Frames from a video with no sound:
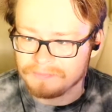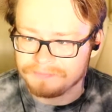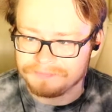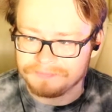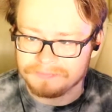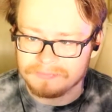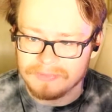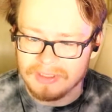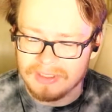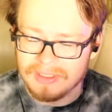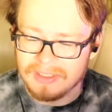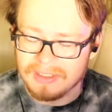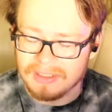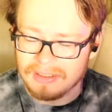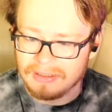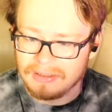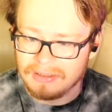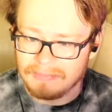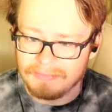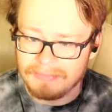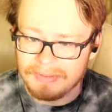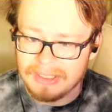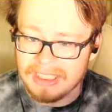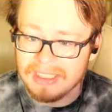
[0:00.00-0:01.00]
it's an
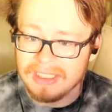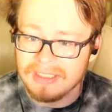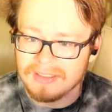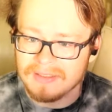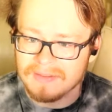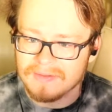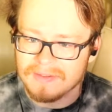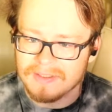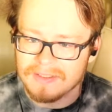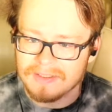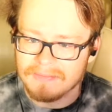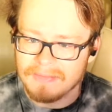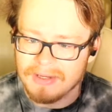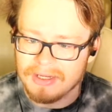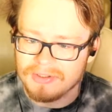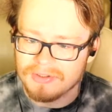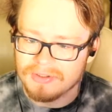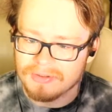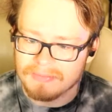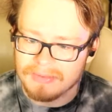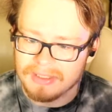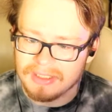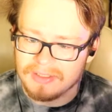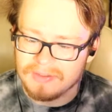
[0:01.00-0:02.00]
impedance
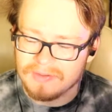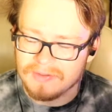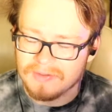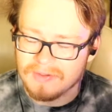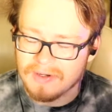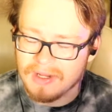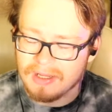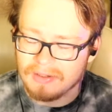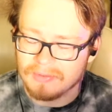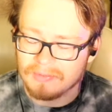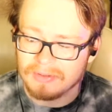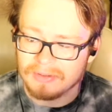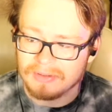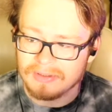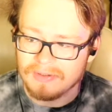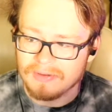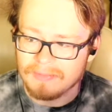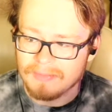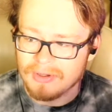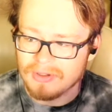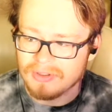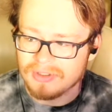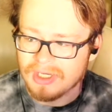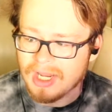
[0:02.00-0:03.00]
measurement. It's not really the
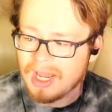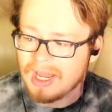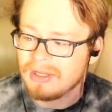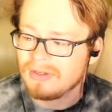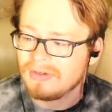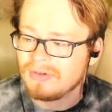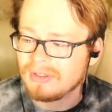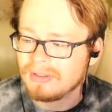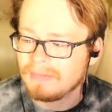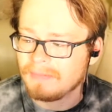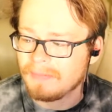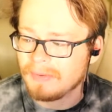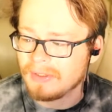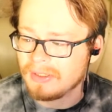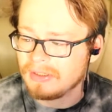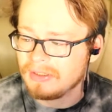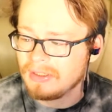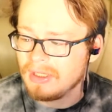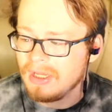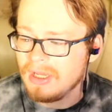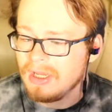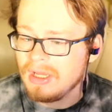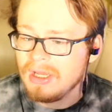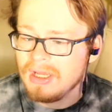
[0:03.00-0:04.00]
most accurate, but
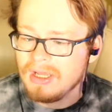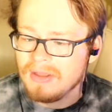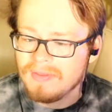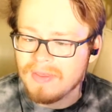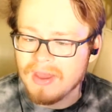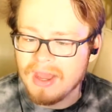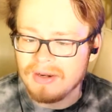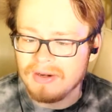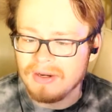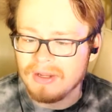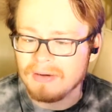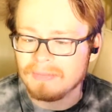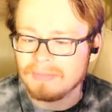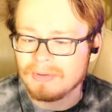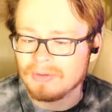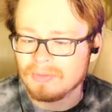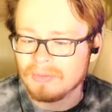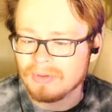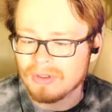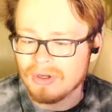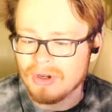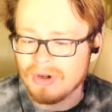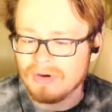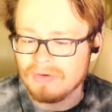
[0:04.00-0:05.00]
that number
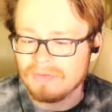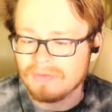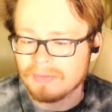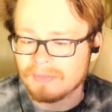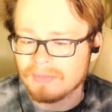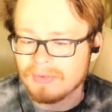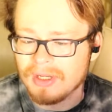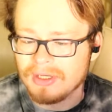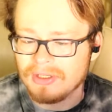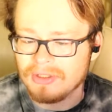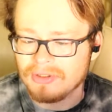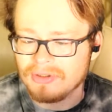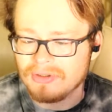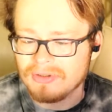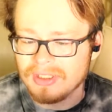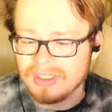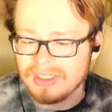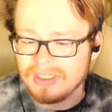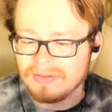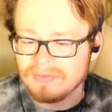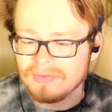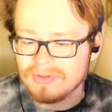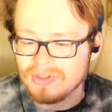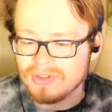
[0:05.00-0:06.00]
will go from red to
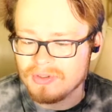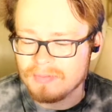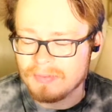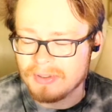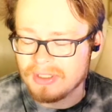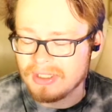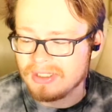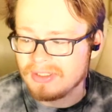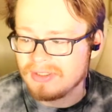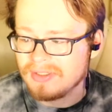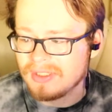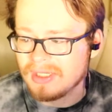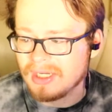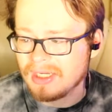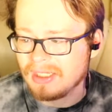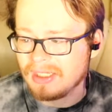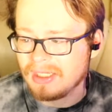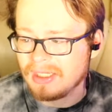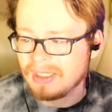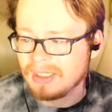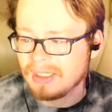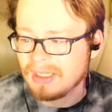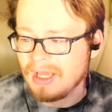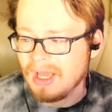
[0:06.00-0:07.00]
green, which is pretty
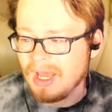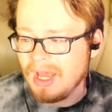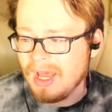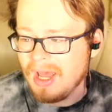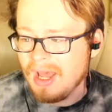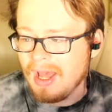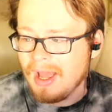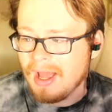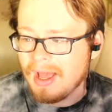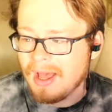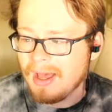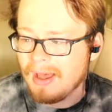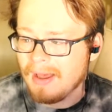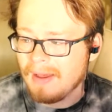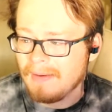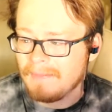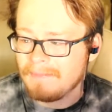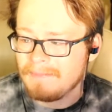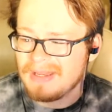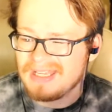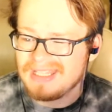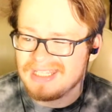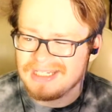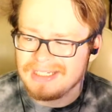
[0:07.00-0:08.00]
exciting.
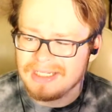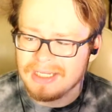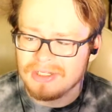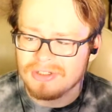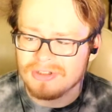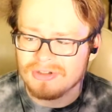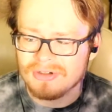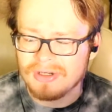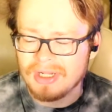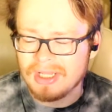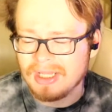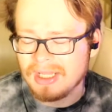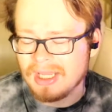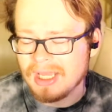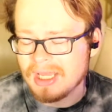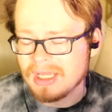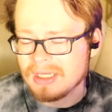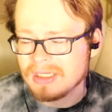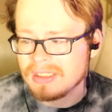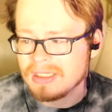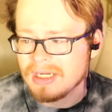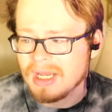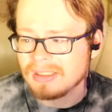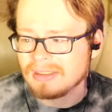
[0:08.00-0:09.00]
And then yesterday,
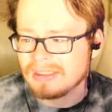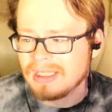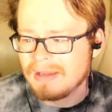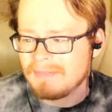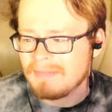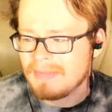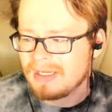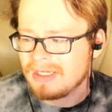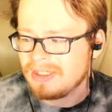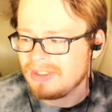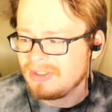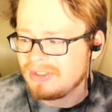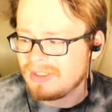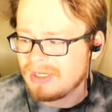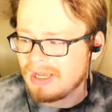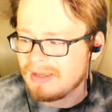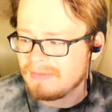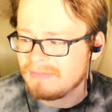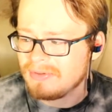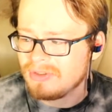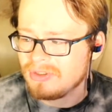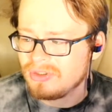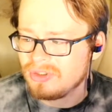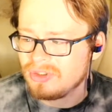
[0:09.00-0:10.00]
again, not that many
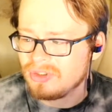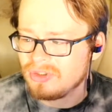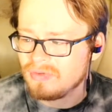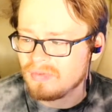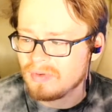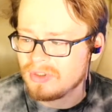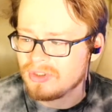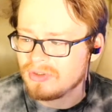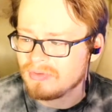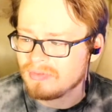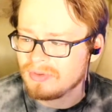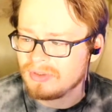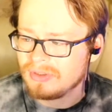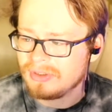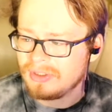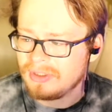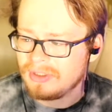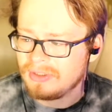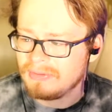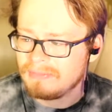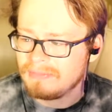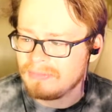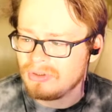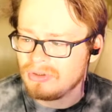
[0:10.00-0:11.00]
steps, just wasn't really
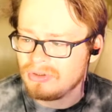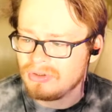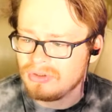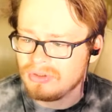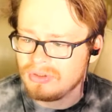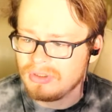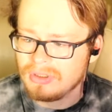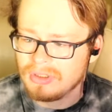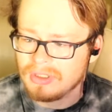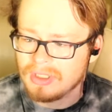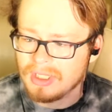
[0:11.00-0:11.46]
in the mood.